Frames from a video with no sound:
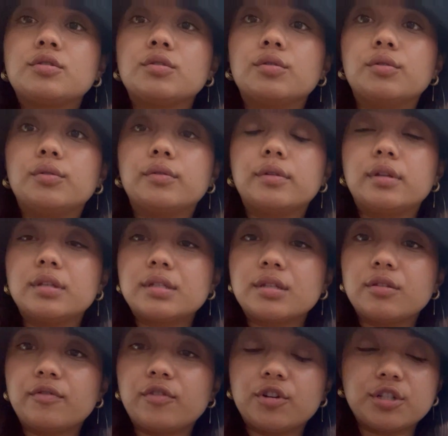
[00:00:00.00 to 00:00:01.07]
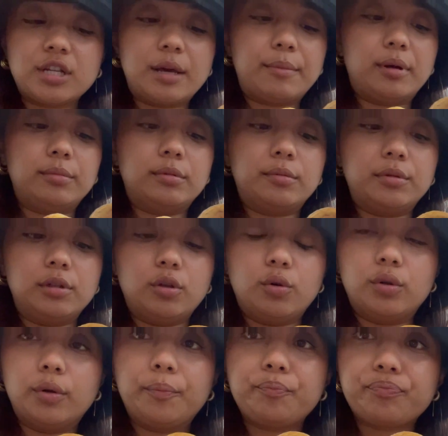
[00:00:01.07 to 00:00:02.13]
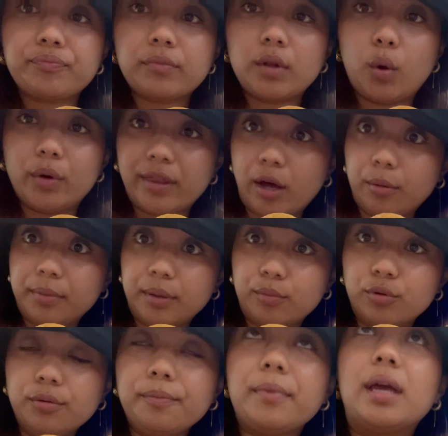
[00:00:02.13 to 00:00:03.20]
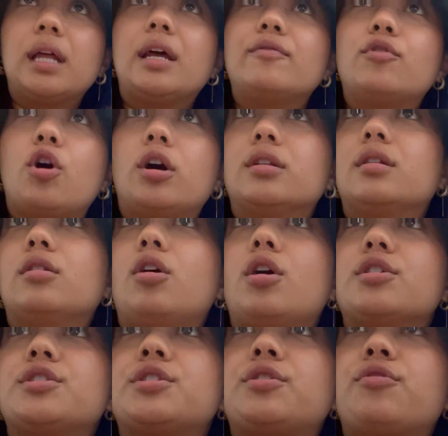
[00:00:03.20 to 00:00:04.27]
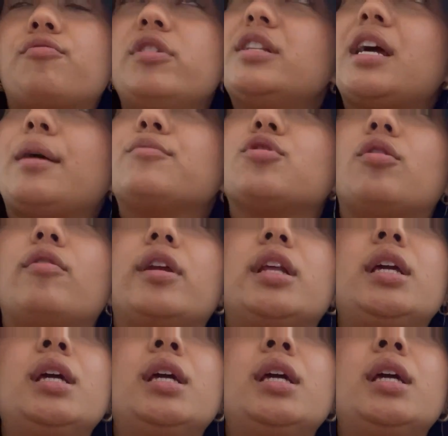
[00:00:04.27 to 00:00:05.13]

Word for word: So this is the first time I'm alone without Bibu and I've gotten lost three times already.